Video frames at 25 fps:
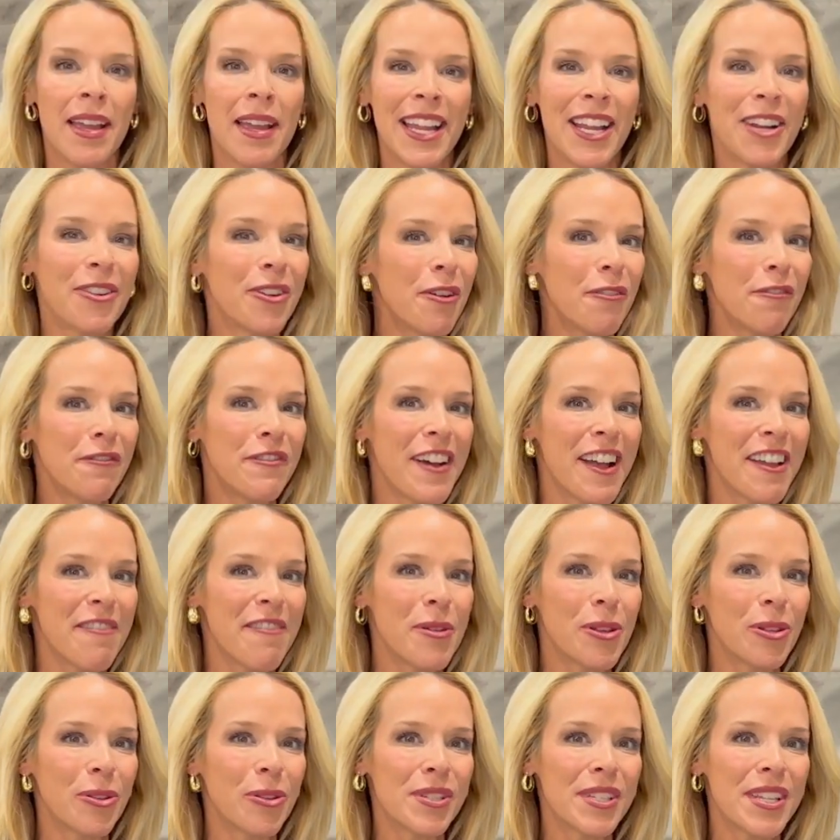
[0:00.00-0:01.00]
Here at Five
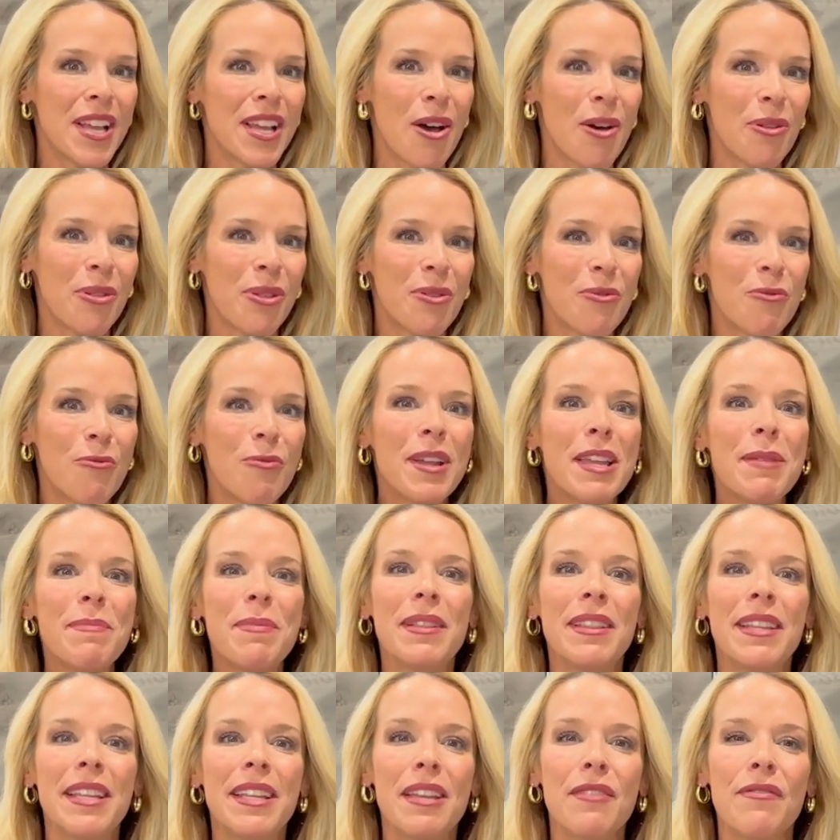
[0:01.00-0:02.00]
Pillars Health, we
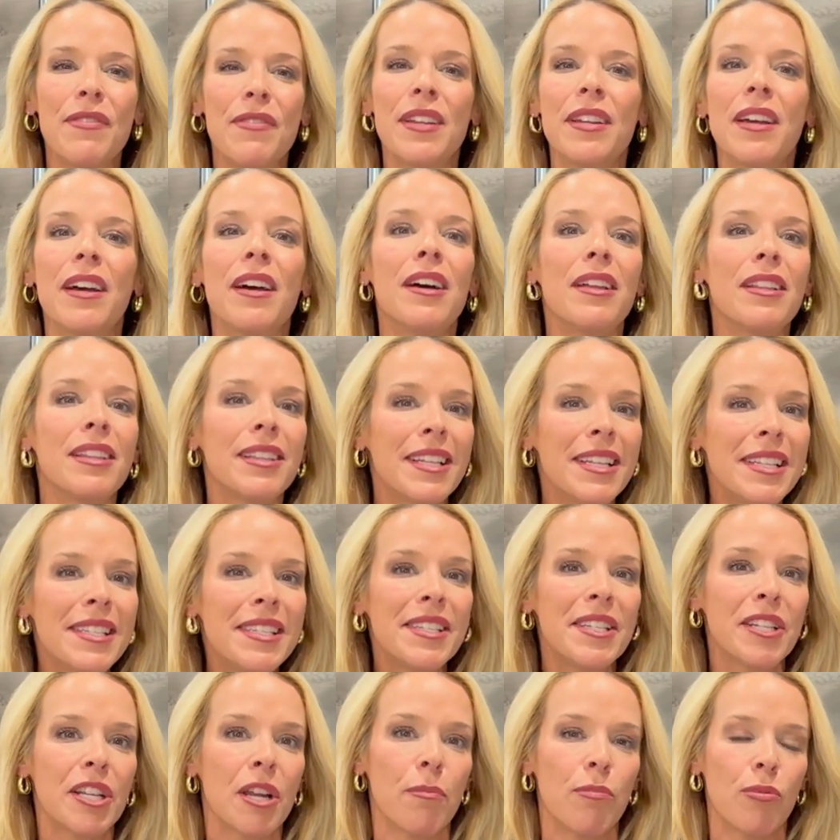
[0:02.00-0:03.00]
believe in a
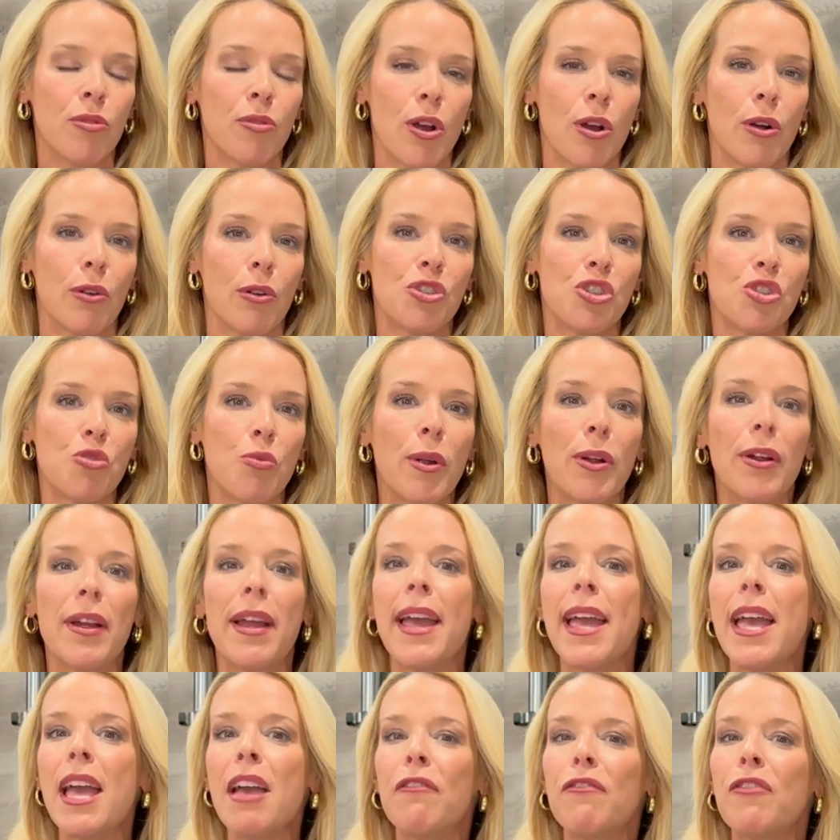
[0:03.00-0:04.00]
holistic approach where
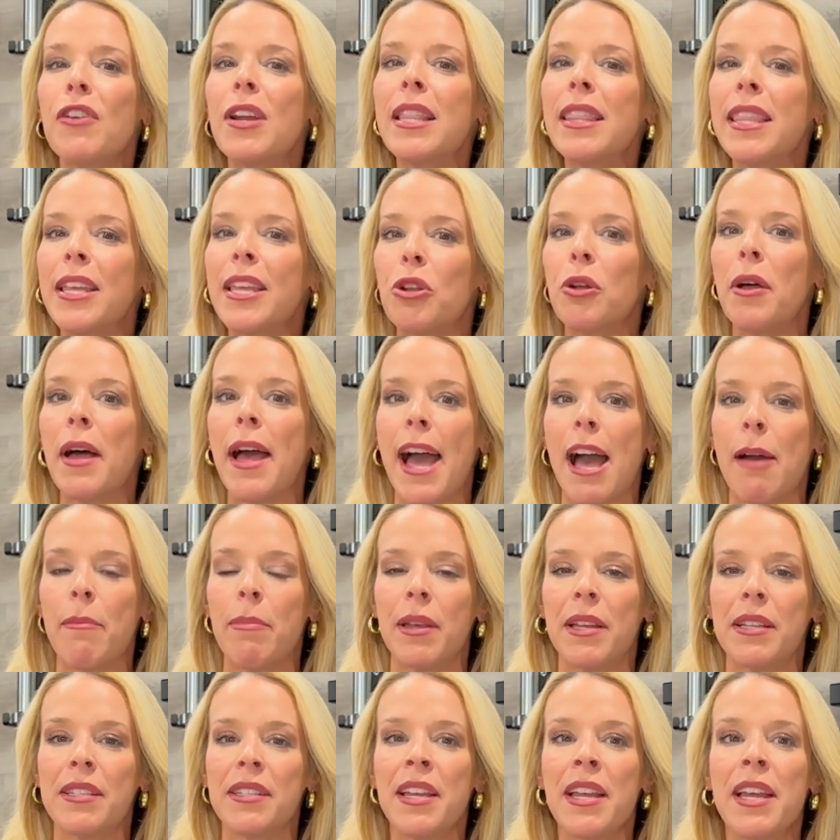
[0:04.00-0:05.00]
every little
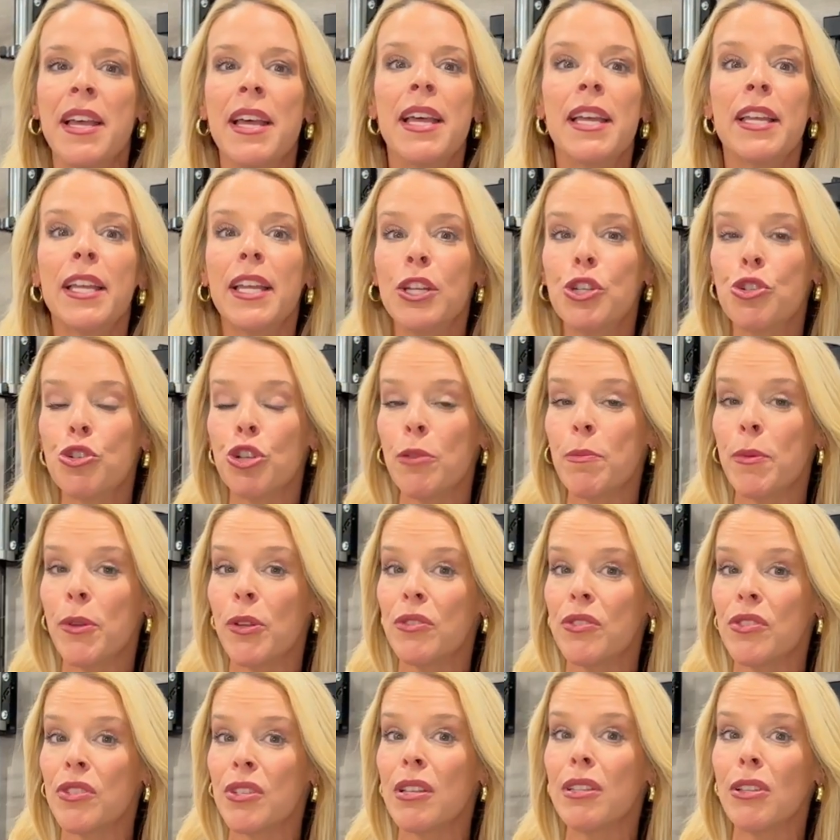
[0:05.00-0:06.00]
habit
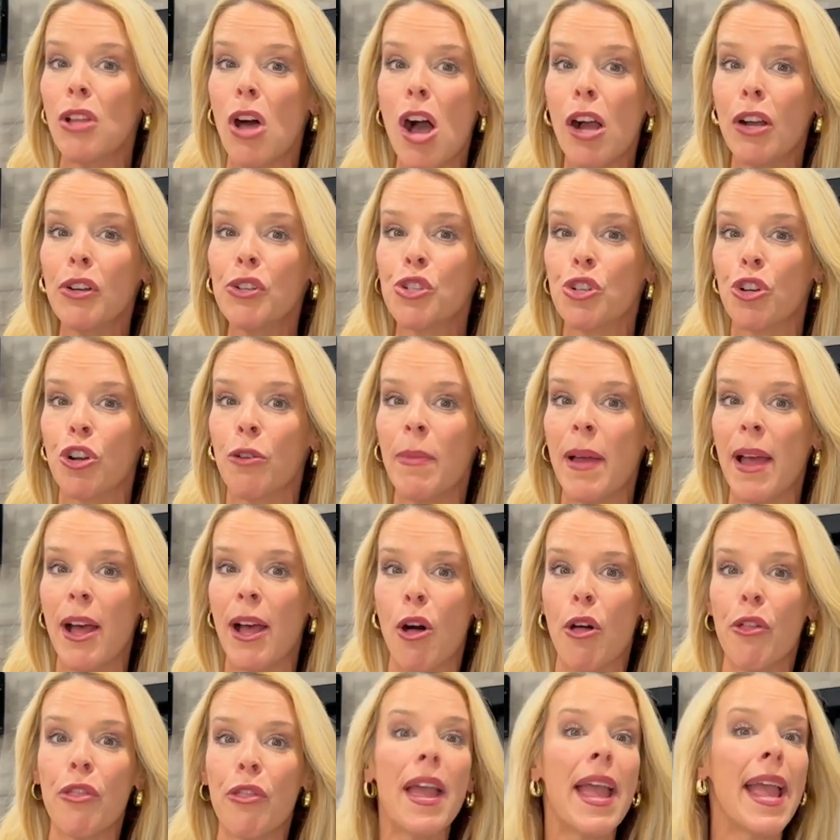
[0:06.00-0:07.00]
contributes to long term
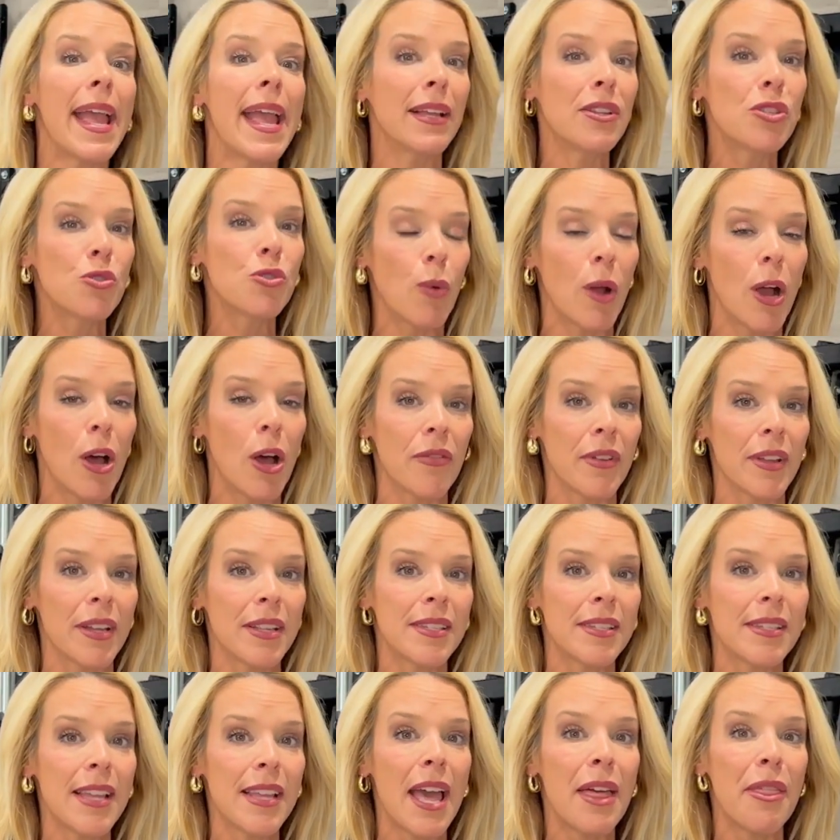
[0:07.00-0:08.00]
health and
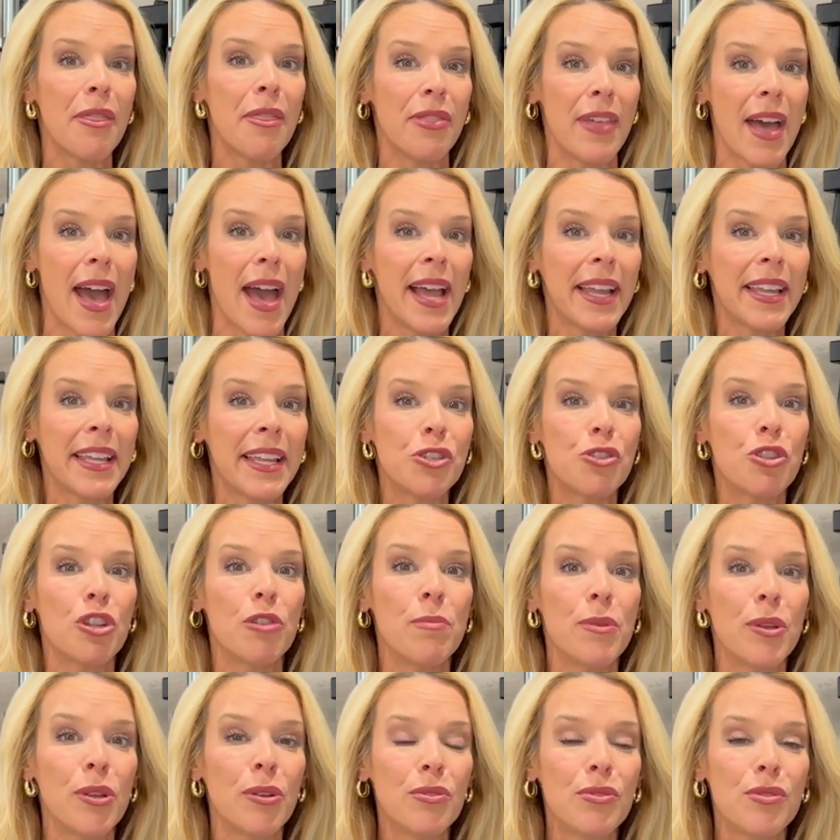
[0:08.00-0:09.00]
wellness, and that
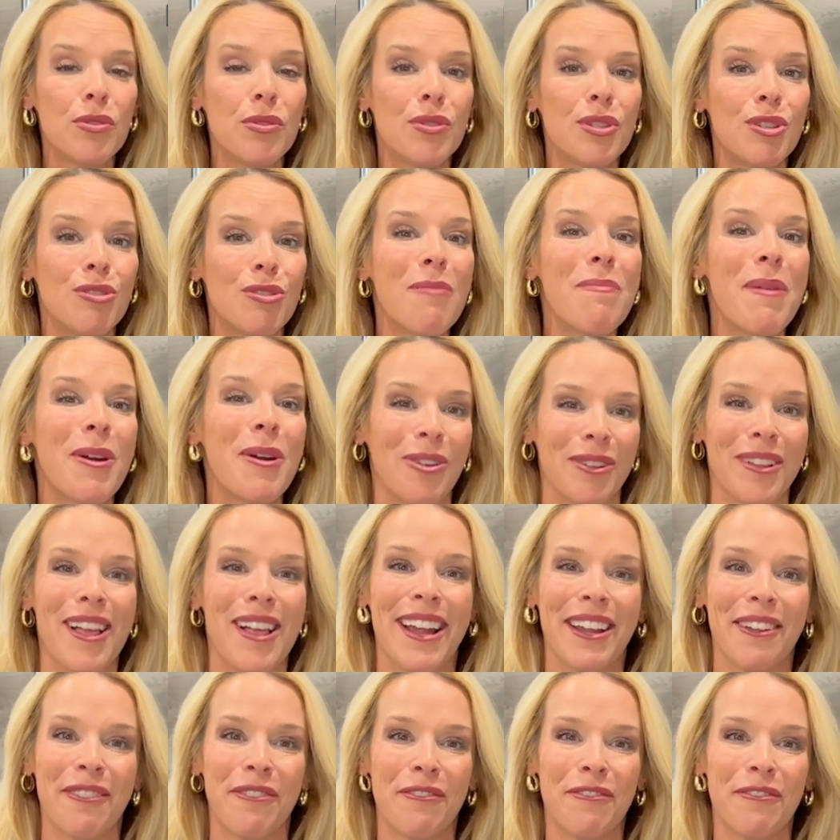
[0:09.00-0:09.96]
contributes to a better life.